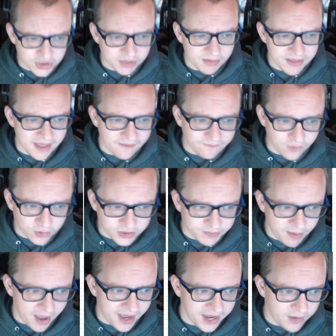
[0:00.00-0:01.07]
be in that first
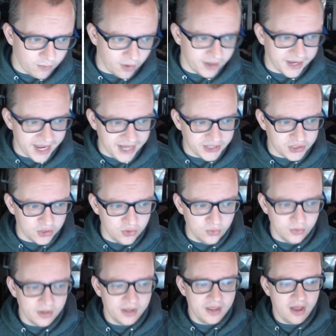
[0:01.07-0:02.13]
spot, A1. A2,
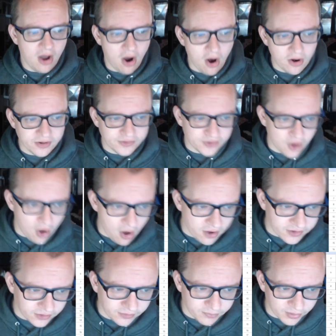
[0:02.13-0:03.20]
Ardith
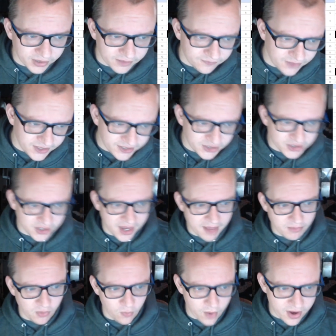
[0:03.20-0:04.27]
Caudill, bringing vintage
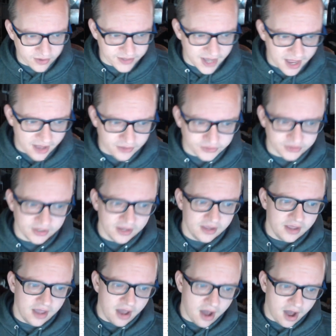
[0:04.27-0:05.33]
enamel wear dolls,
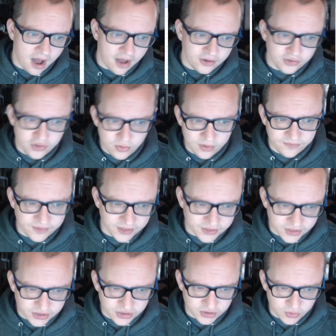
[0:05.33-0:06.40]
new and
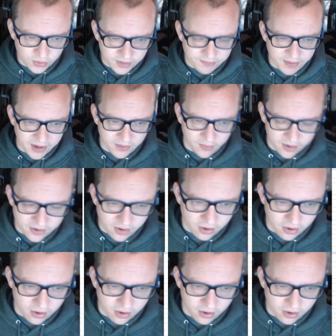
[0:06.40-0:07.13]
vintage, assorted bakeware and all